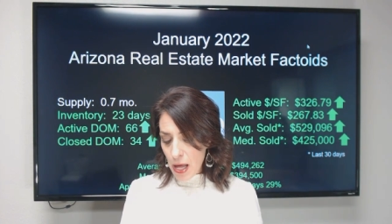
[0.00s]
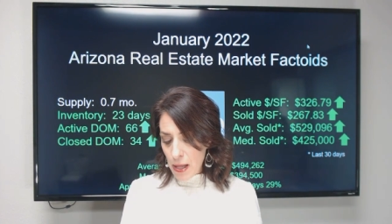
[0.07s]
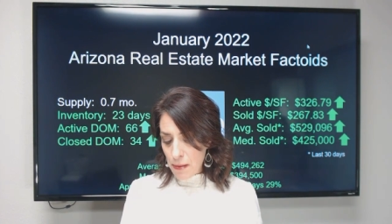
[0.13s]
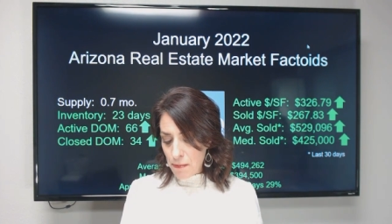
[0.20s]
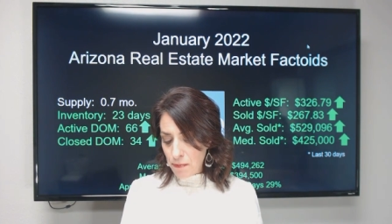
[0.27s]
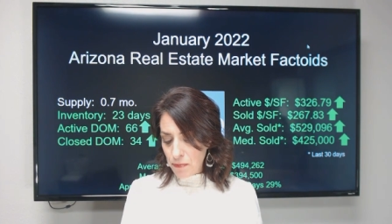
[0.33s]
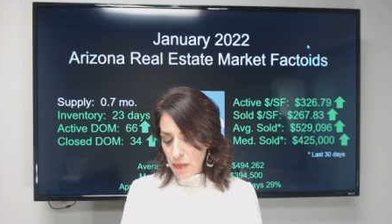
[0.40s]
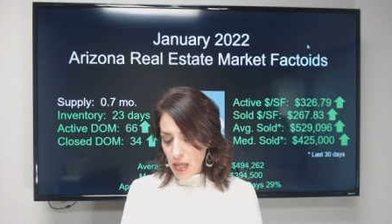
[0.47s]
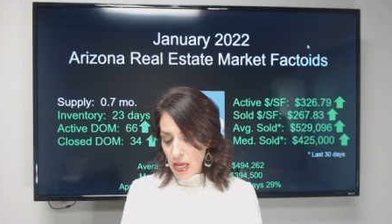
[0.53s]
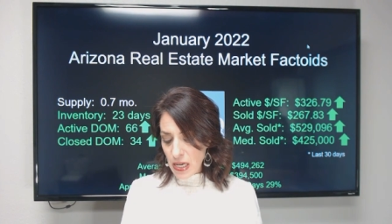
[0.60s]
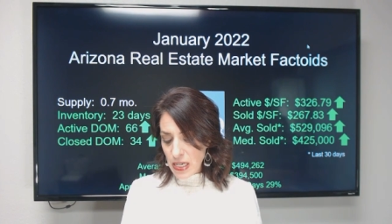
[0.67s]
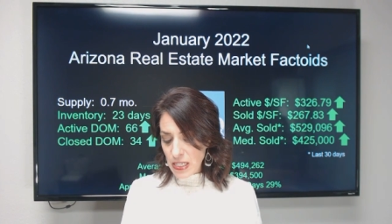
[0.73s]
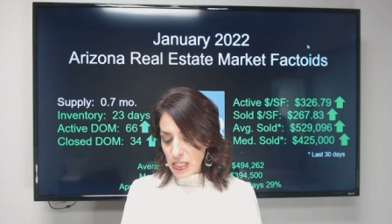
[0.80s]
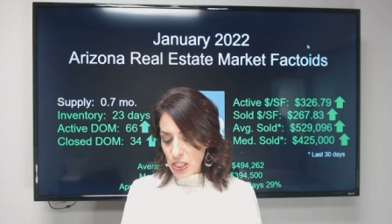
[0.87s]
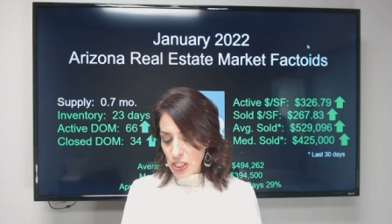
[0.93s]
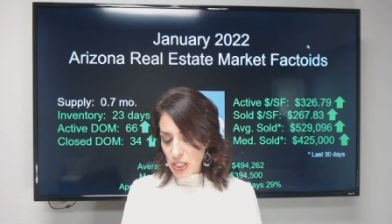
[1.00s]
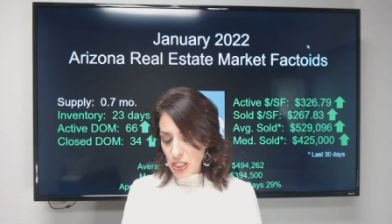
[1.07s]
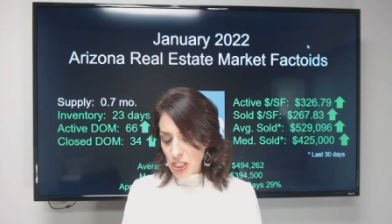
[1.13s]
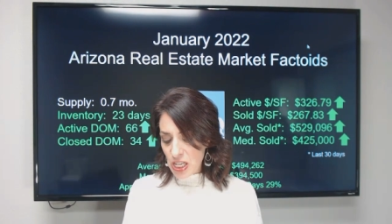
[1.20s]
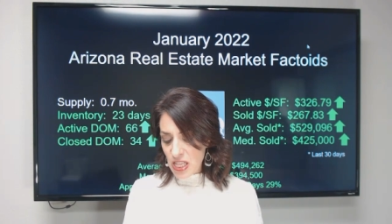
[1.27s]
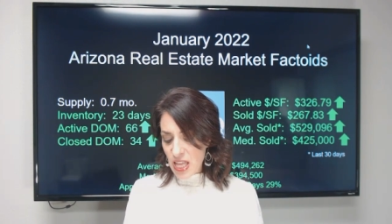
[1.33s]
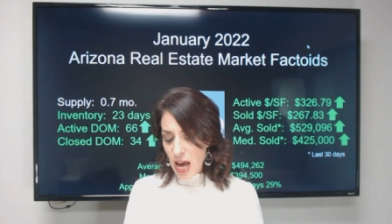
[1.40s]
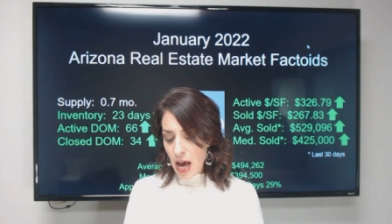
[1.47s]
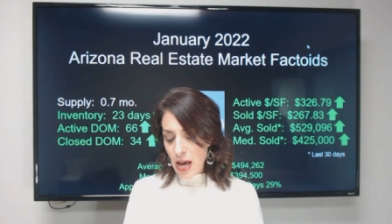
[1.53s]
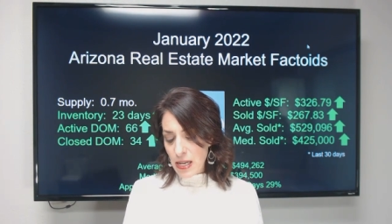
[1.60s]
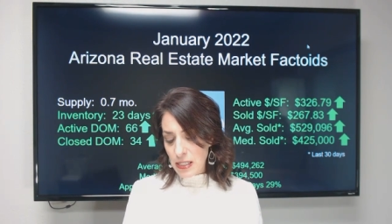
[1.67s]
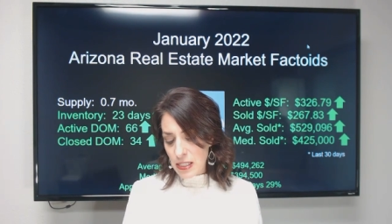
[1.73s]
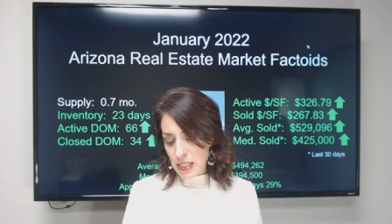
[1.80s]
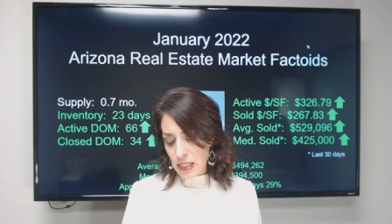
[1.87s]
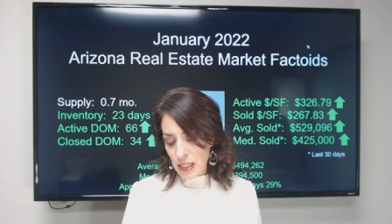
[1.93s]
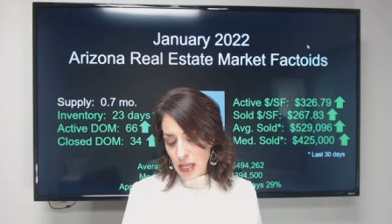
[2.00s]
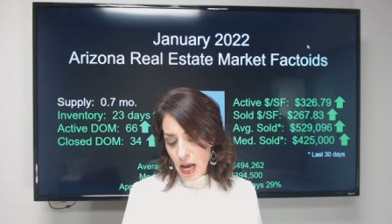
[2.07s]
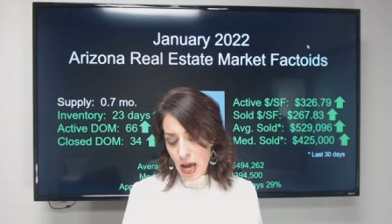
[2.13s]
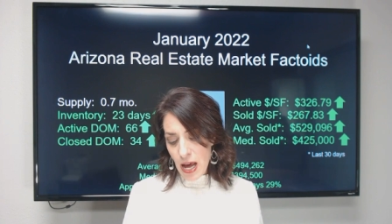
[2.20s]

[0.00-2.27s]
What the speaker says: In addition to that,